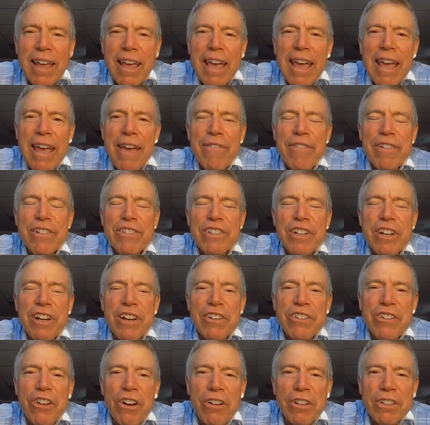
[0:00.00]
if it's an
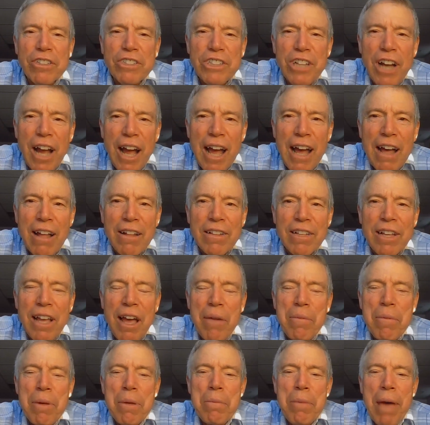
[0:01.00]
adult child
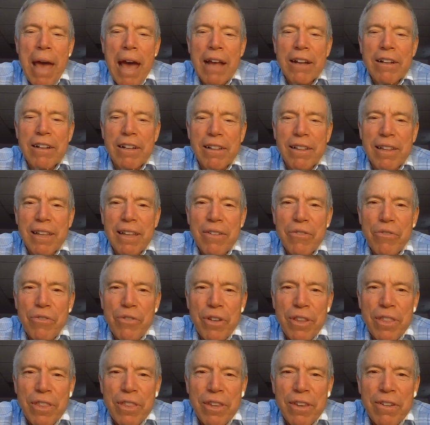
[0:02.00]
coming back to live
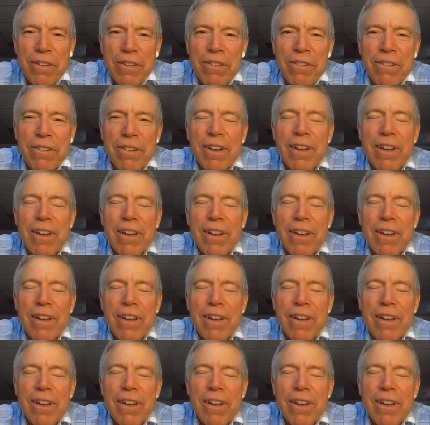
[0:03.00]
with you,